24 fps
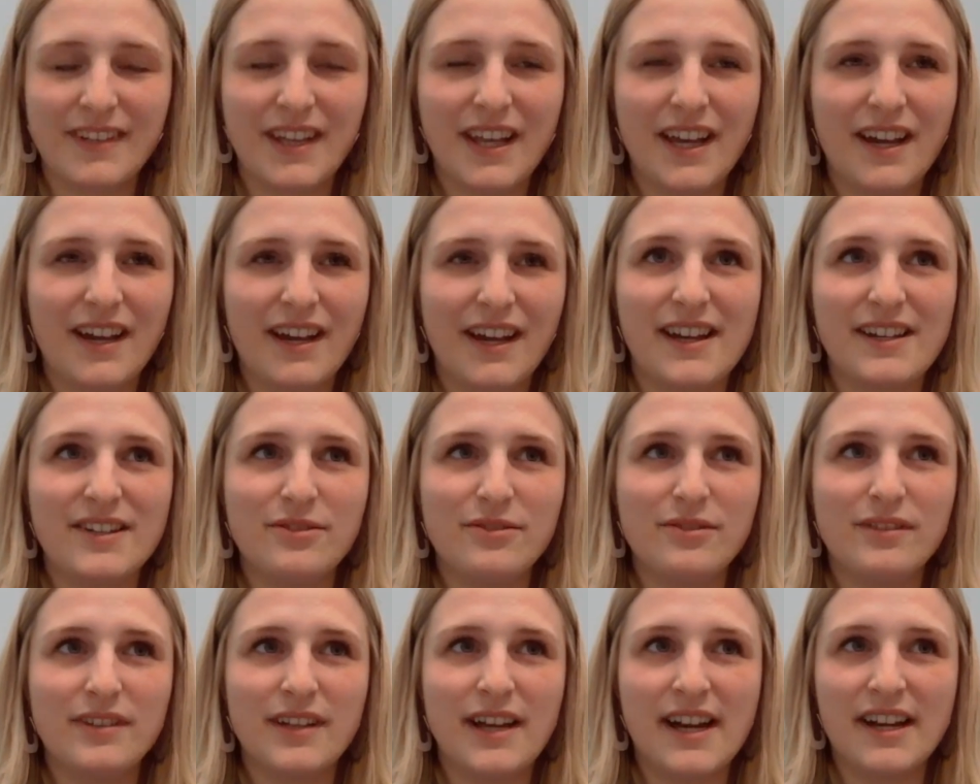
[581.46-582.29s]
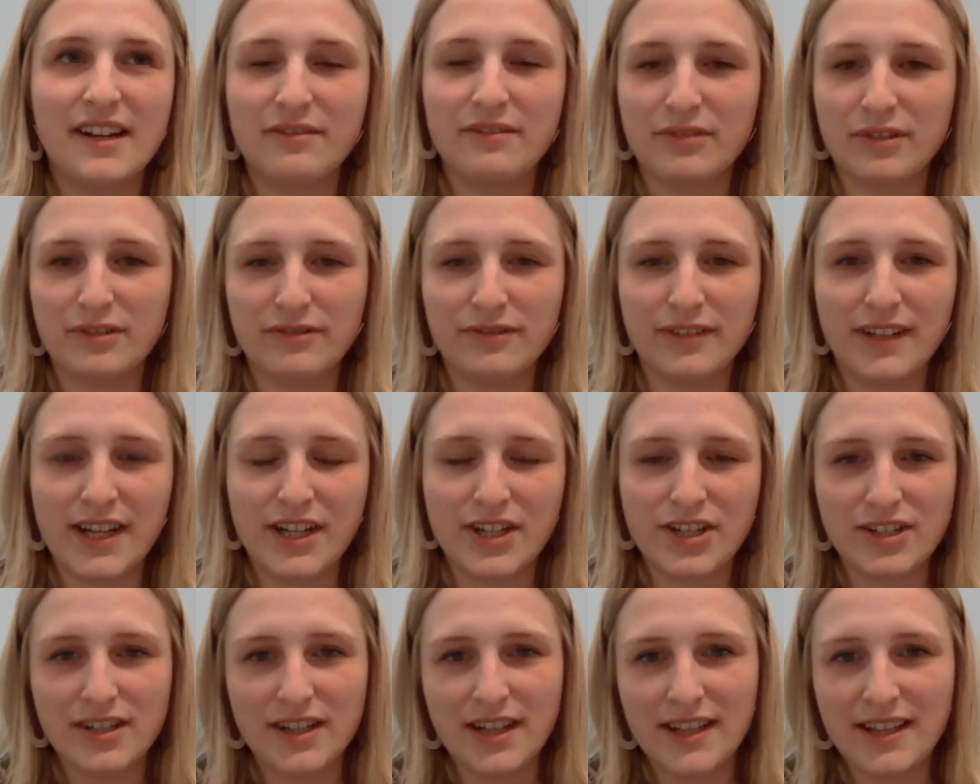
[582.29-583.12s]
Yeah, I do a lot of
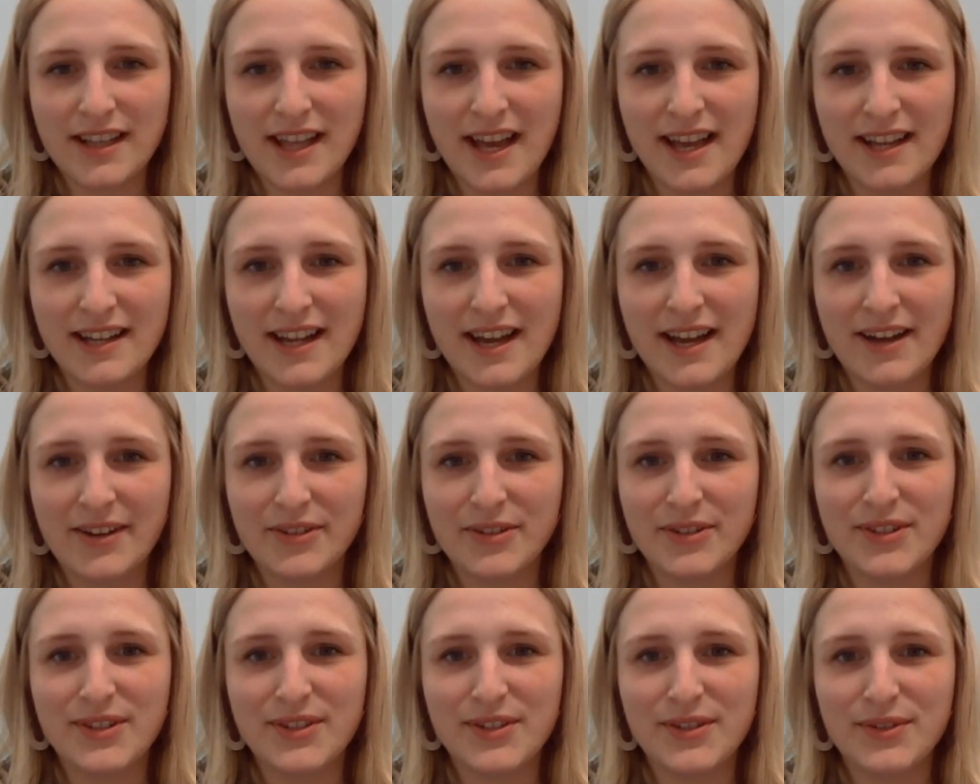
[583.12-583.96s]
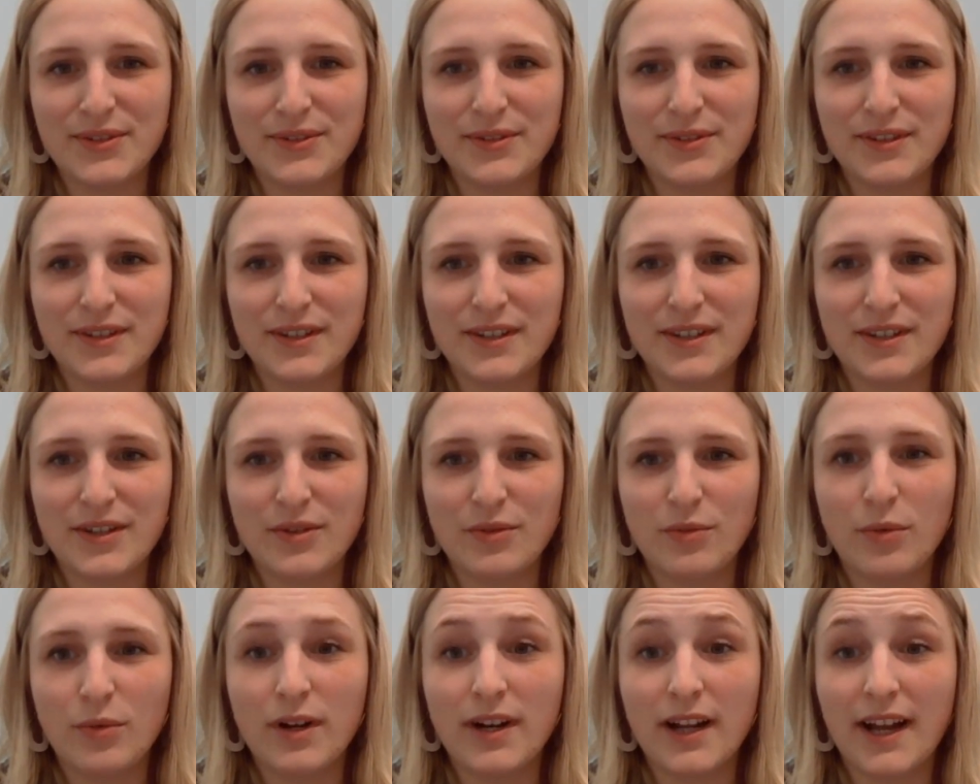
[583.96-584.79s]
reflection on that. And how does
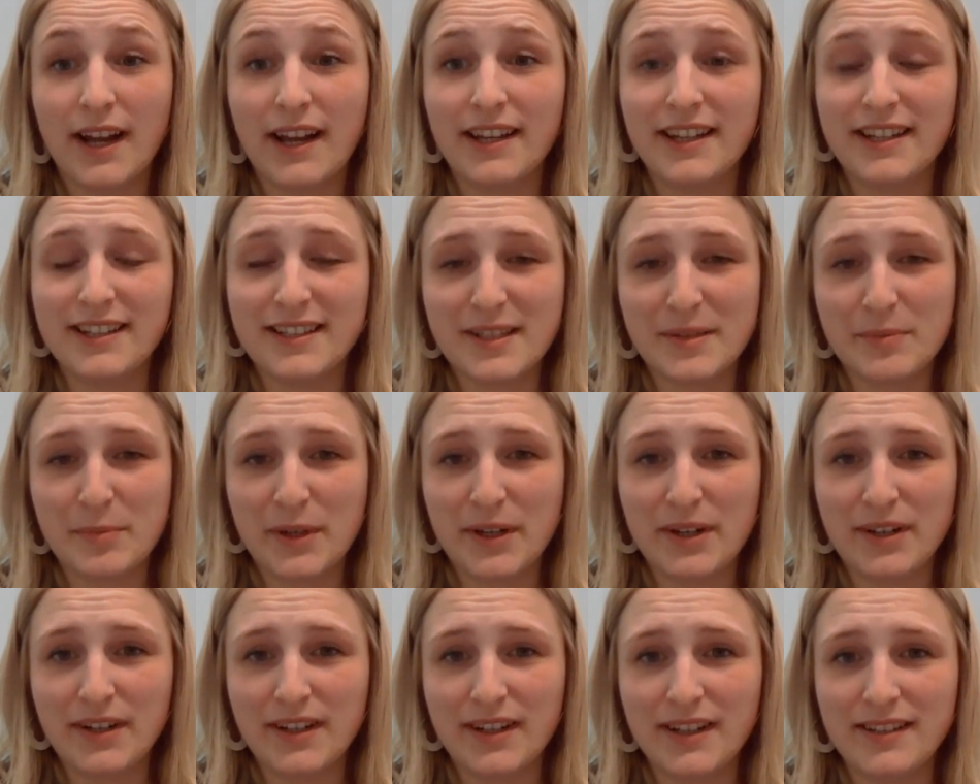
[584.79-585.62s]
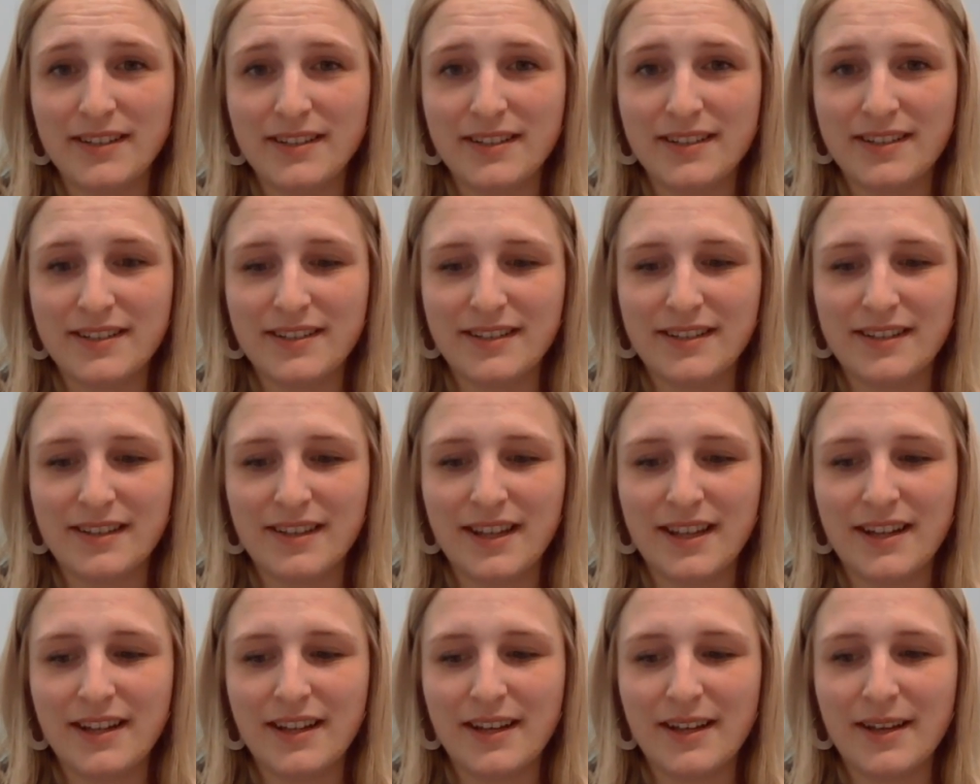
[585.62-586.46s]
what I experienced
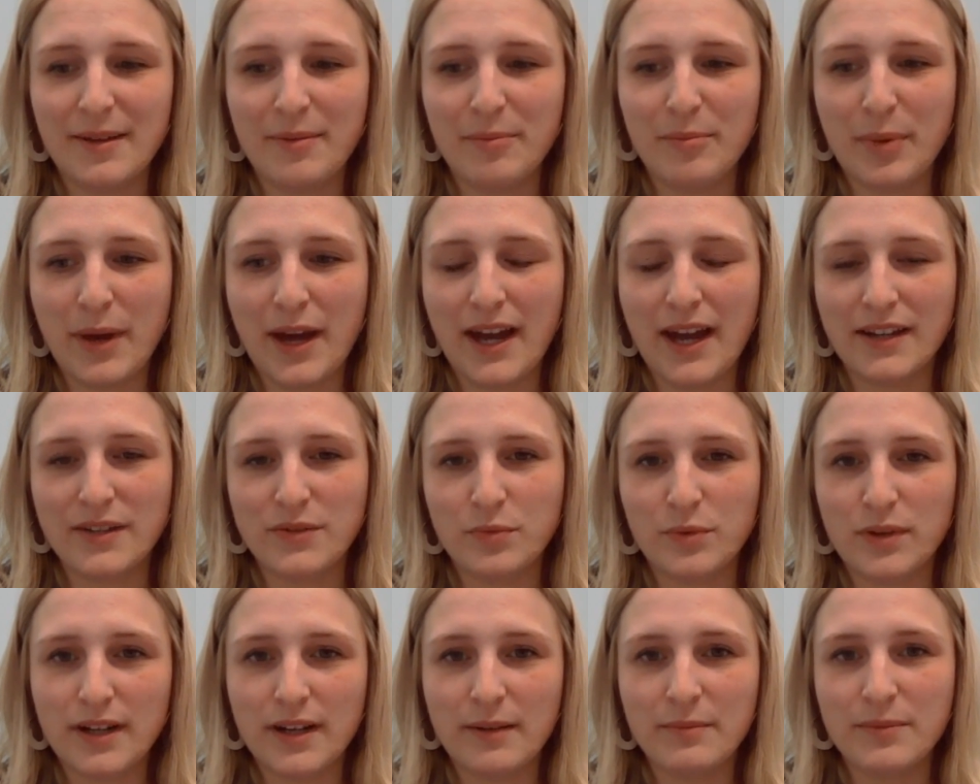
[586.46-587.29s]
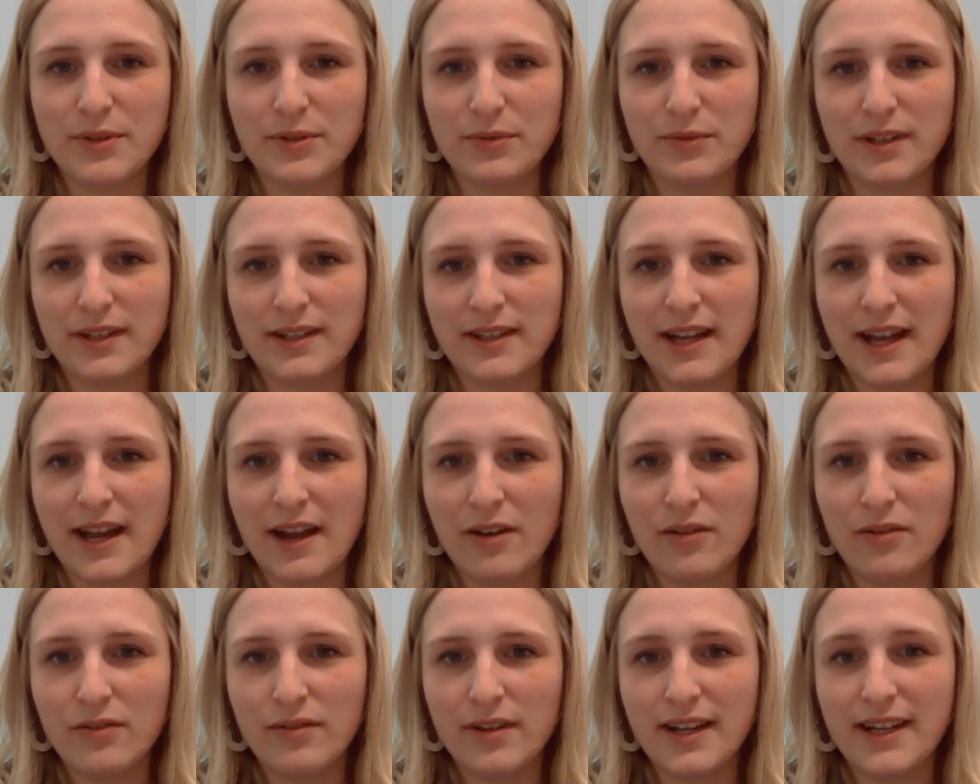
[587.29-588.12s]
then impact what I'm doing
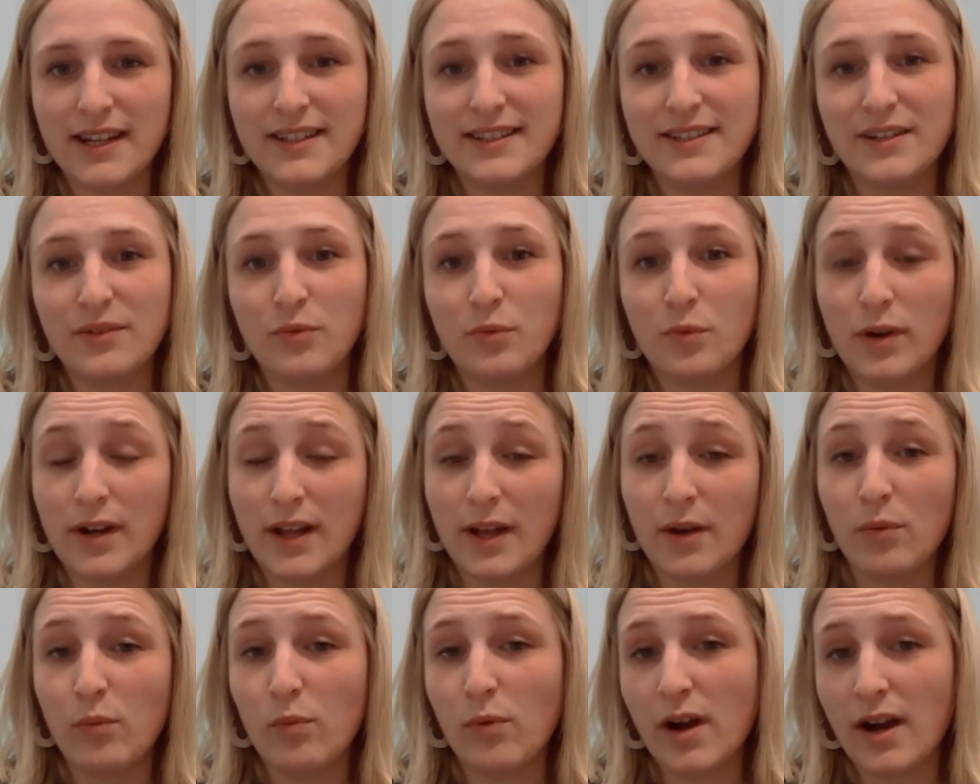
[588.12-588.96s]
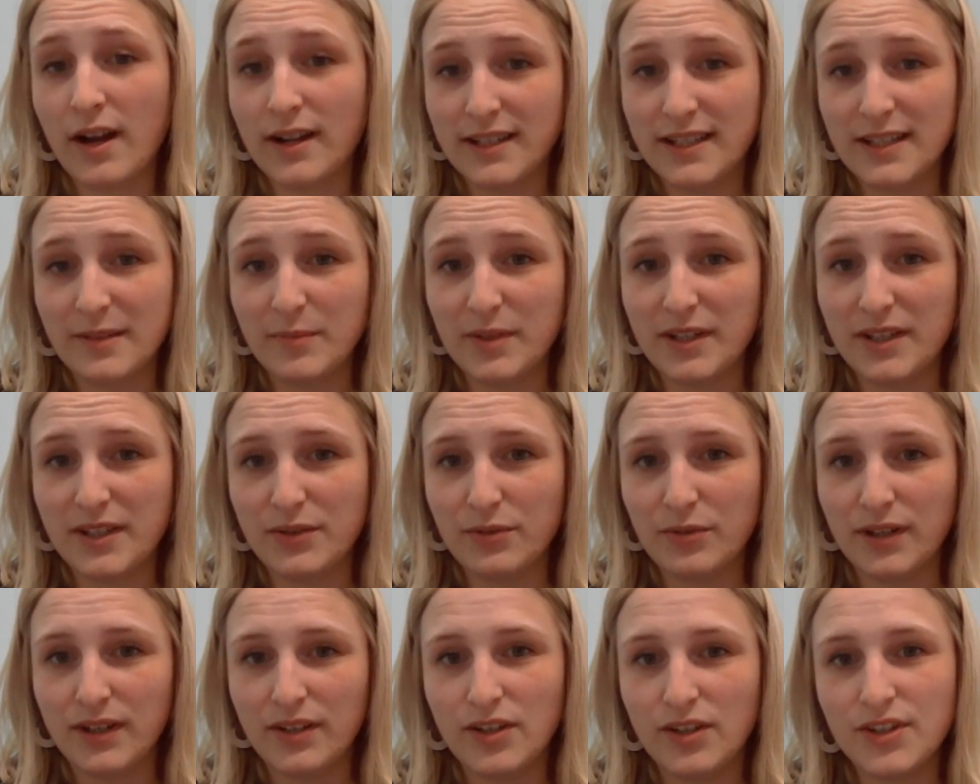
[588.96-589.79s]
now? And is it what I want to be
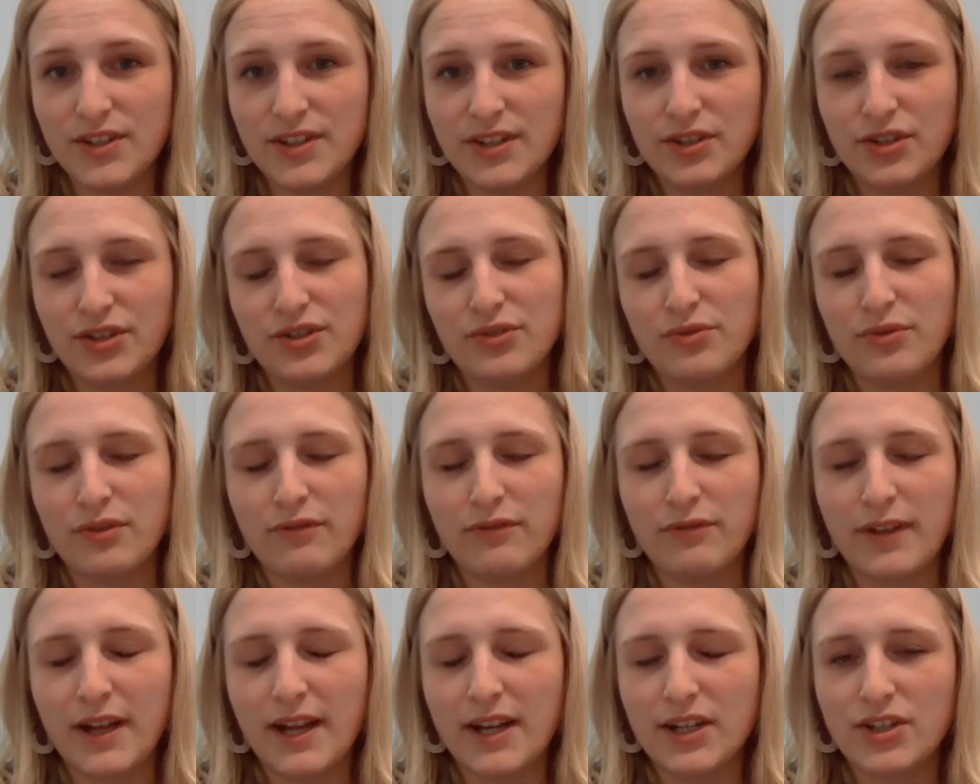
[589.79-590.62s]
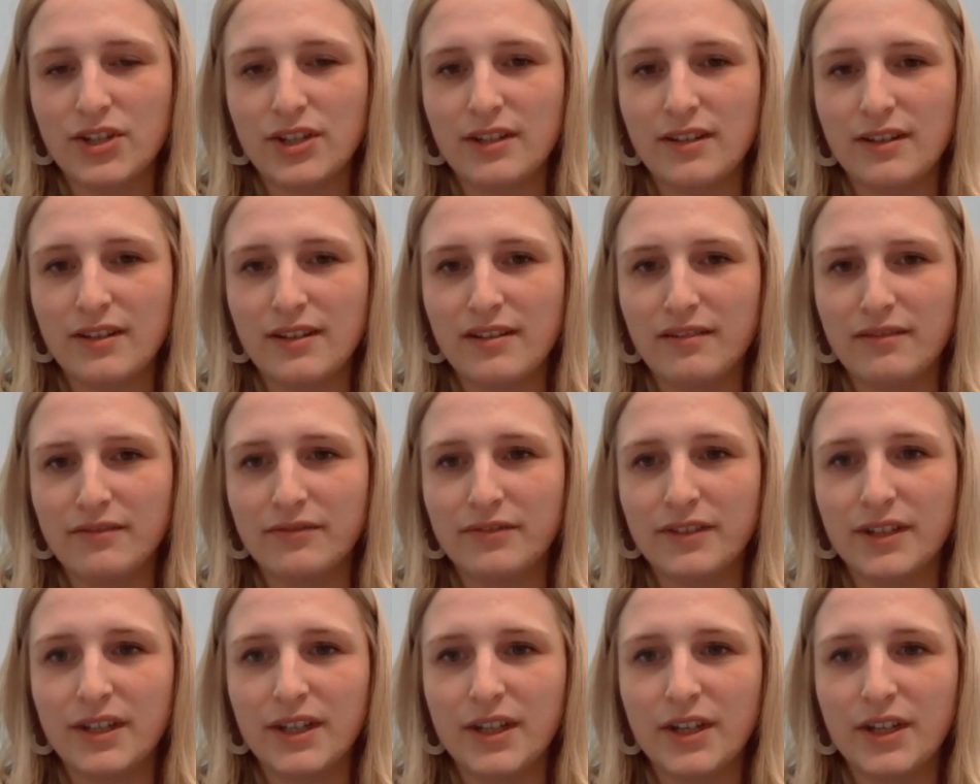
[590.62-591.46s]
doing, or is it just a reflection of